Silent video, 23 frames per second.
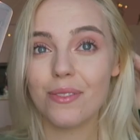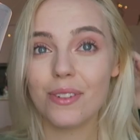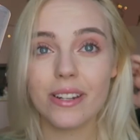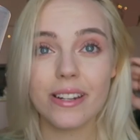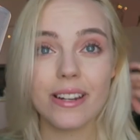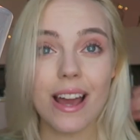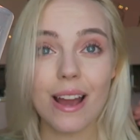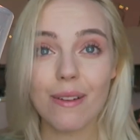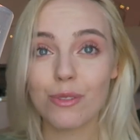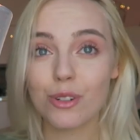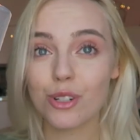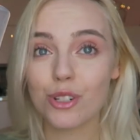I've
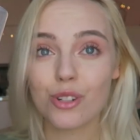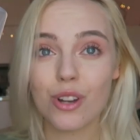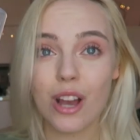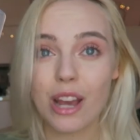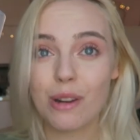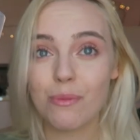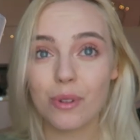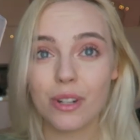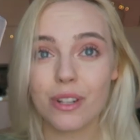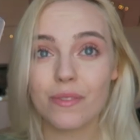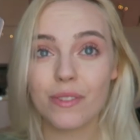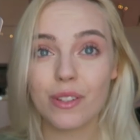never
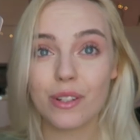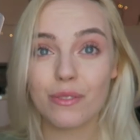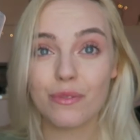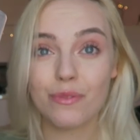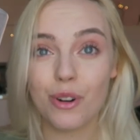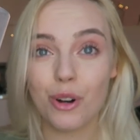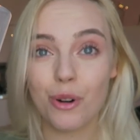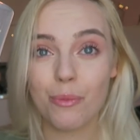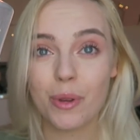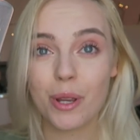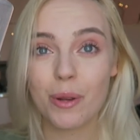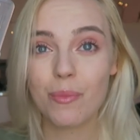tried one of their
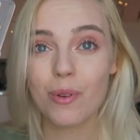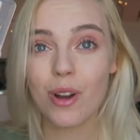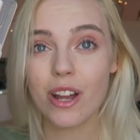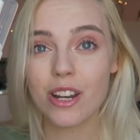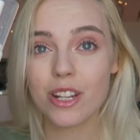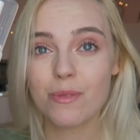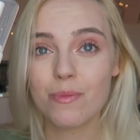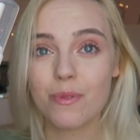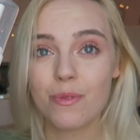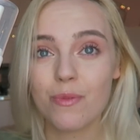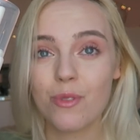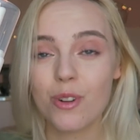foaming
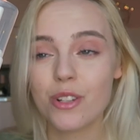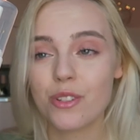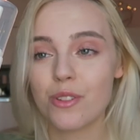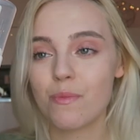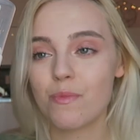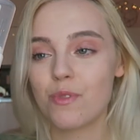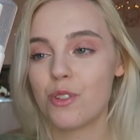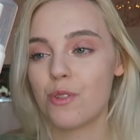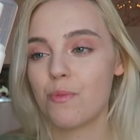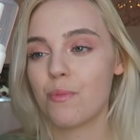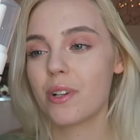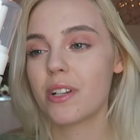products before, so
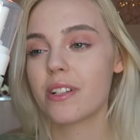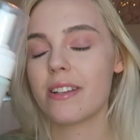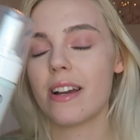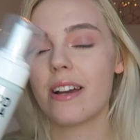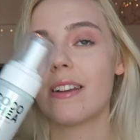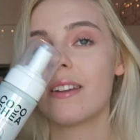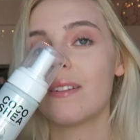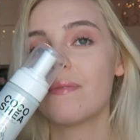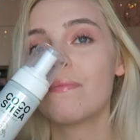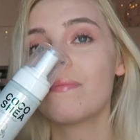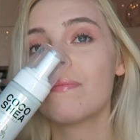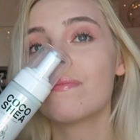I'm super
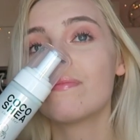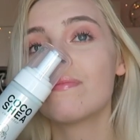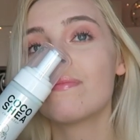excited.